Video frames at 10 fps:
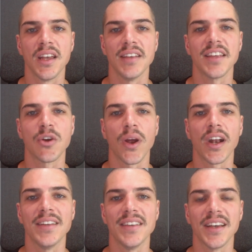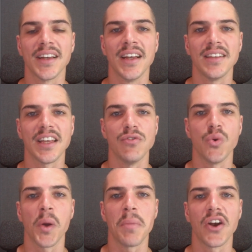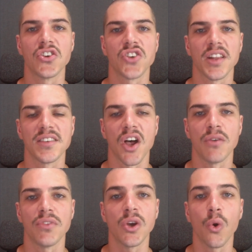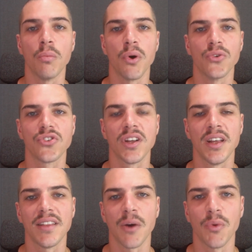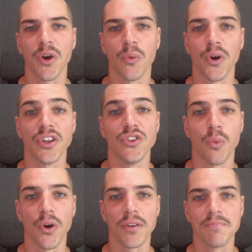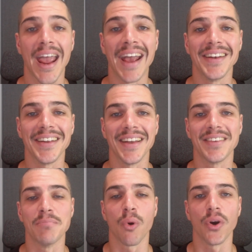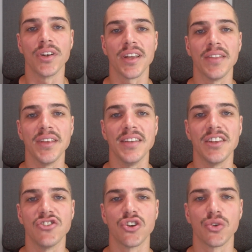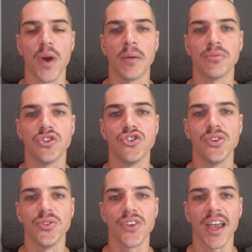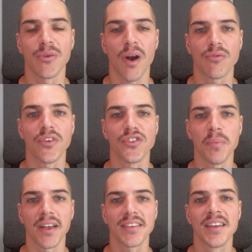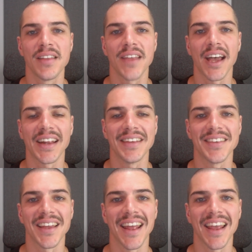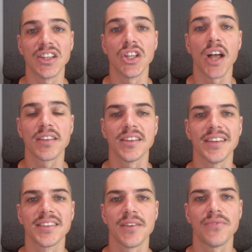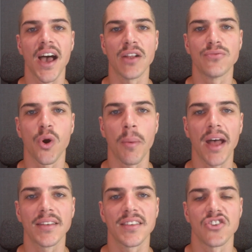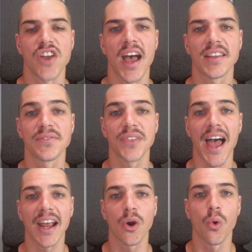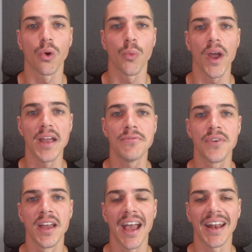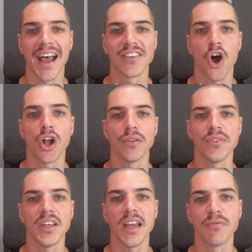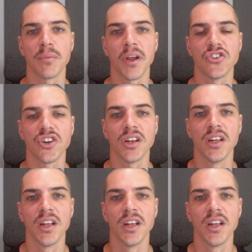is a great idea to give you a better sense of the goalpost that we are working toward. And it's important in the digital realm to choose a reference mix that is in a lossless file format, such as FLAC or WAV, and has all of the information